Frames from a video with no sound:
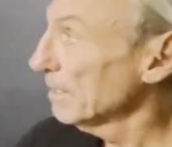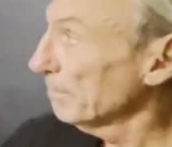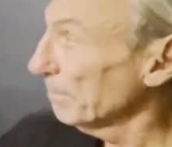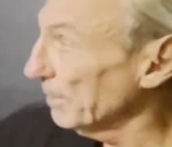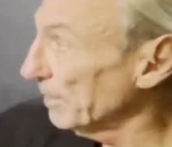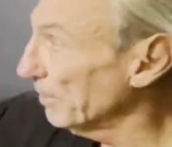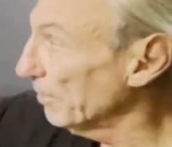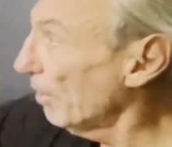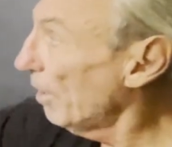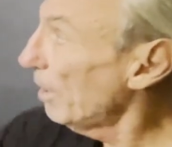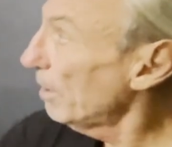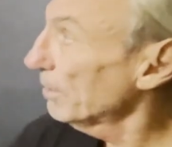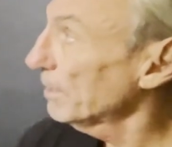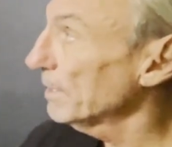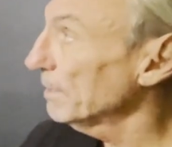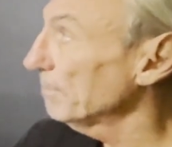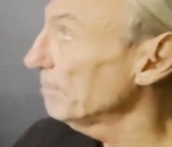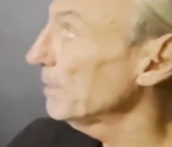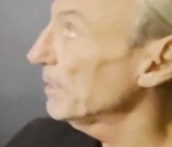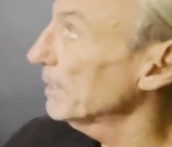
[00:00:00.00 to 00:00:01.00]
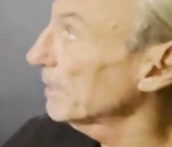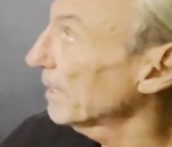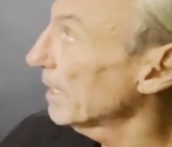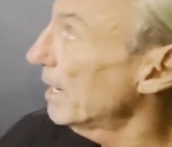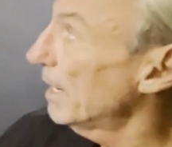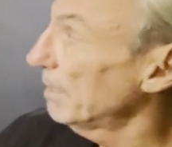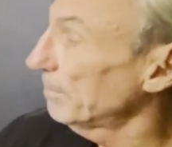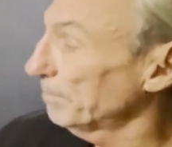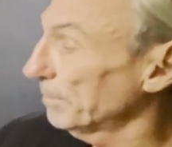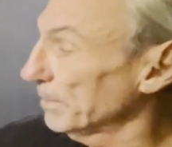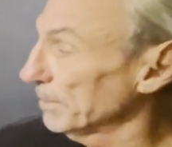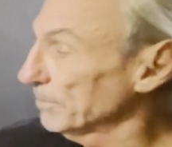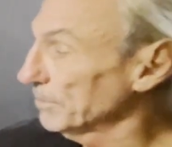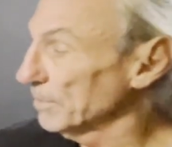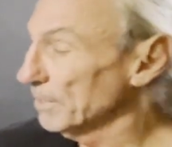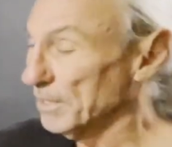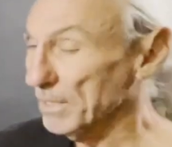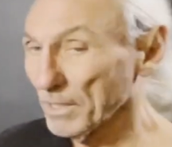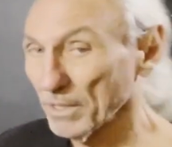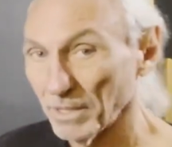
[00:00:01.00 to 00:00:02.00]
But it all can be accomplished.